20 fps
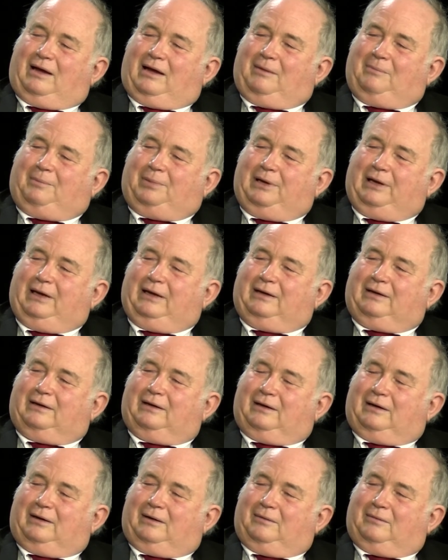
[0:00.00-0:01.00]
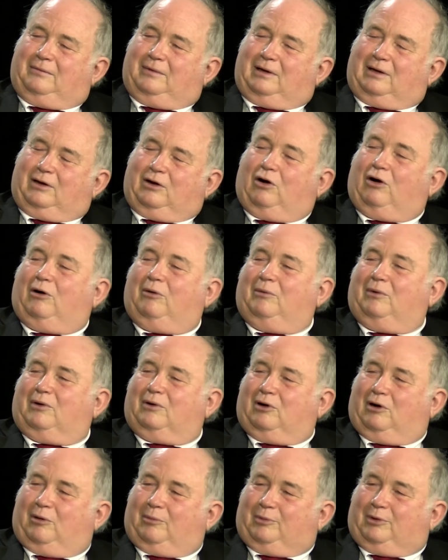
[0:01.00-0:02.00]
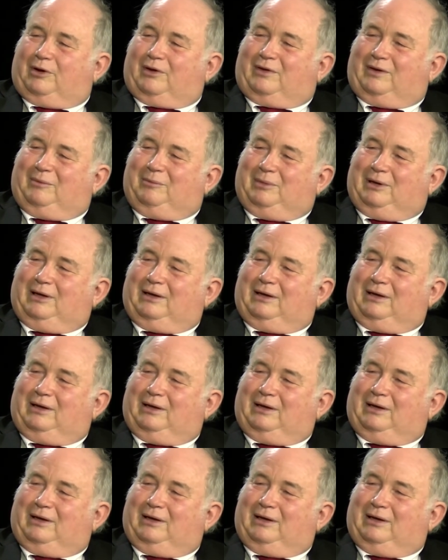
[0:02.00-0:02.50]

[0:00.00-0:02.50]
and Pete Galbraith and me.